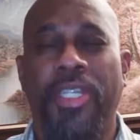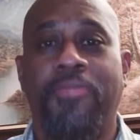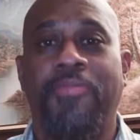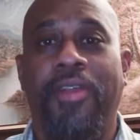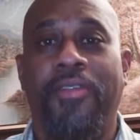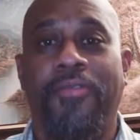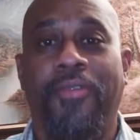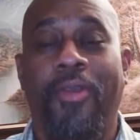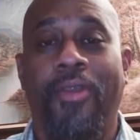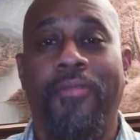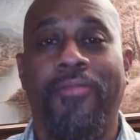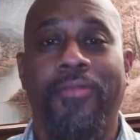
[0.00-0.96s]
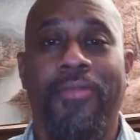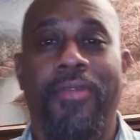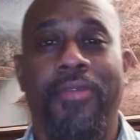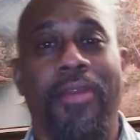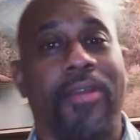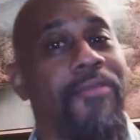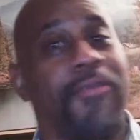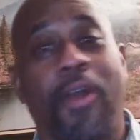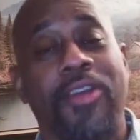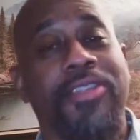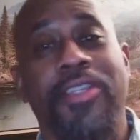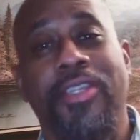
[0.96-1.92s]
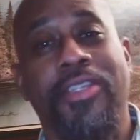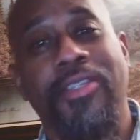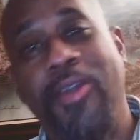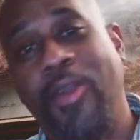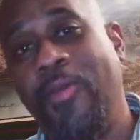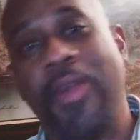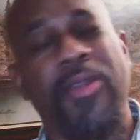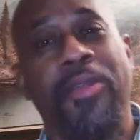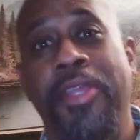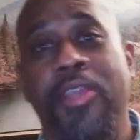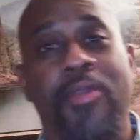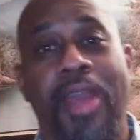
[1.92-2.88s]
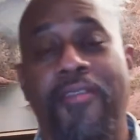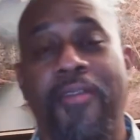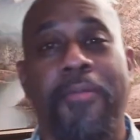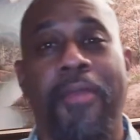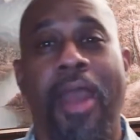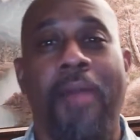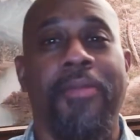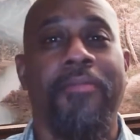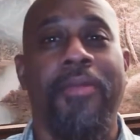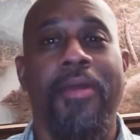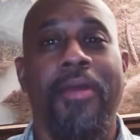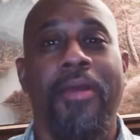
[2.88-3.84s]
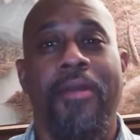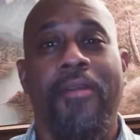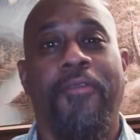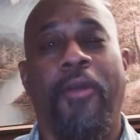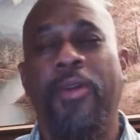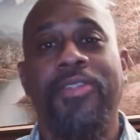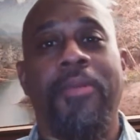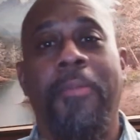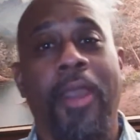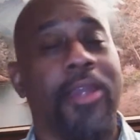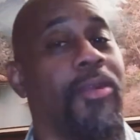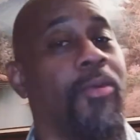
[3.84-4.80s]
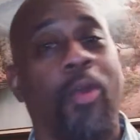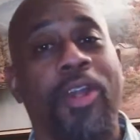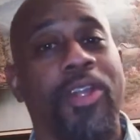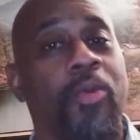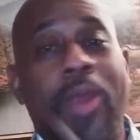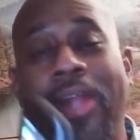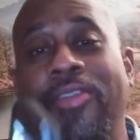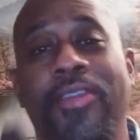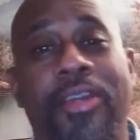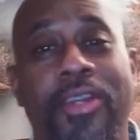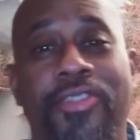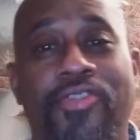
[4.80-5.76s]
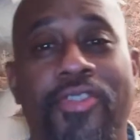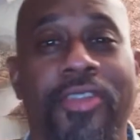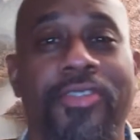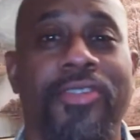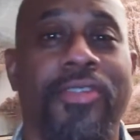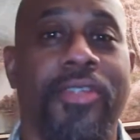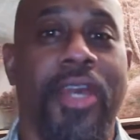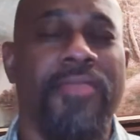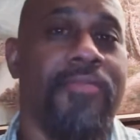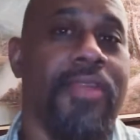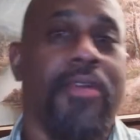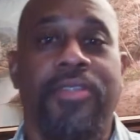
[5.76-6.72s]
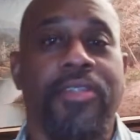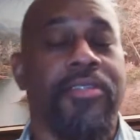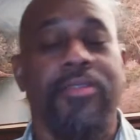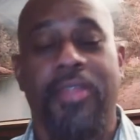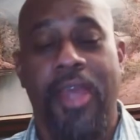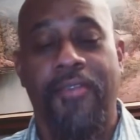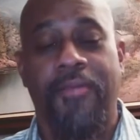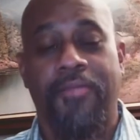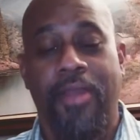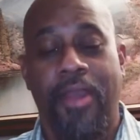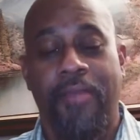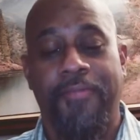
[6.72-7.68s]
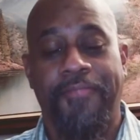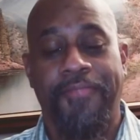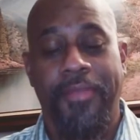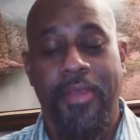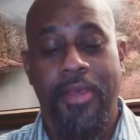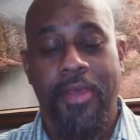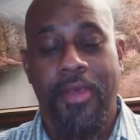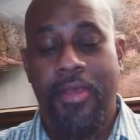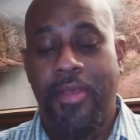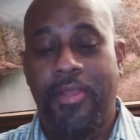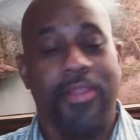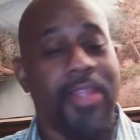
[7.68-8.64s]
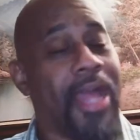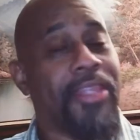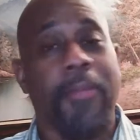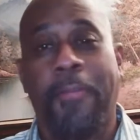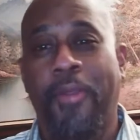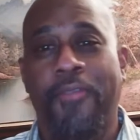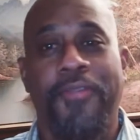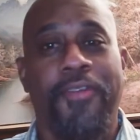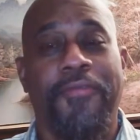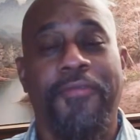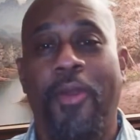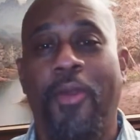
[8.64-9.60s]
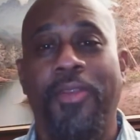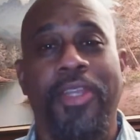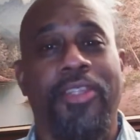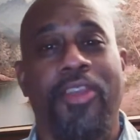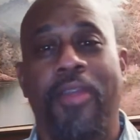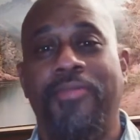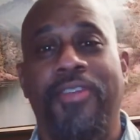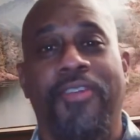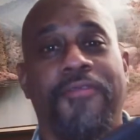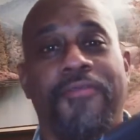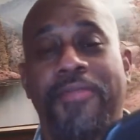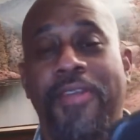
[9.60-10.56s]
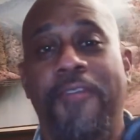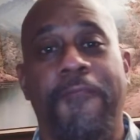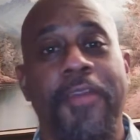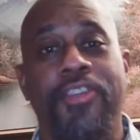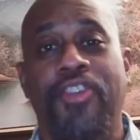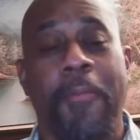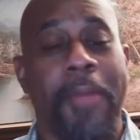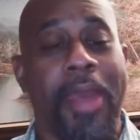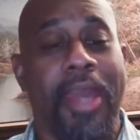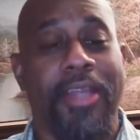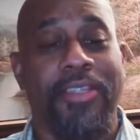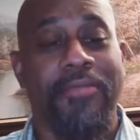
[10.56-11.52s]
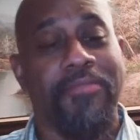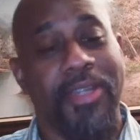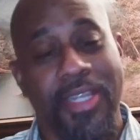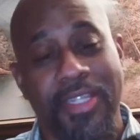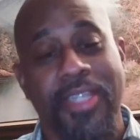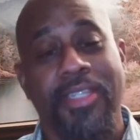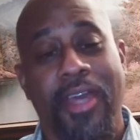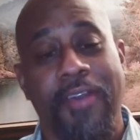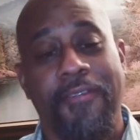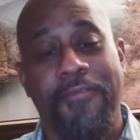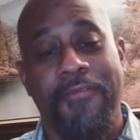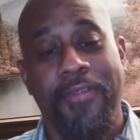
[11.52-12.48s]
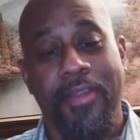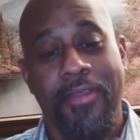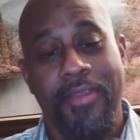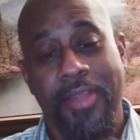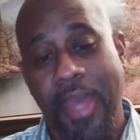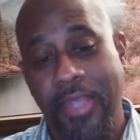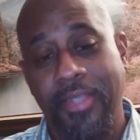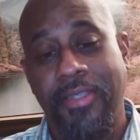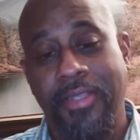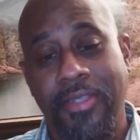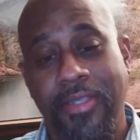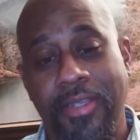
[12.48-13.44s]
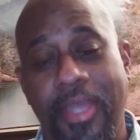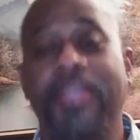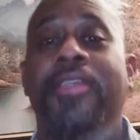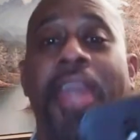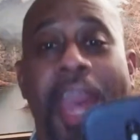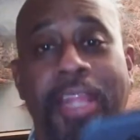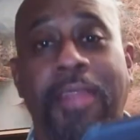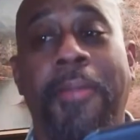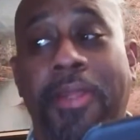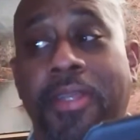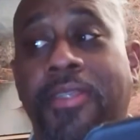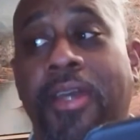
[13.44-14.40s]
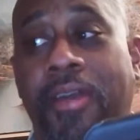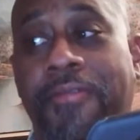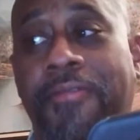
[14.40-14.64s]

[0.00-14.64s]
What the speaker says: built for. If it falls in the snow, I don't think you're going to have a problem. Falls in a bucket of water while you're on a construction site, I don't think you're going to have a problem. Not the perfect phone in terms of being feature packed, but is it tough? Yes, it's Caterpillar tough.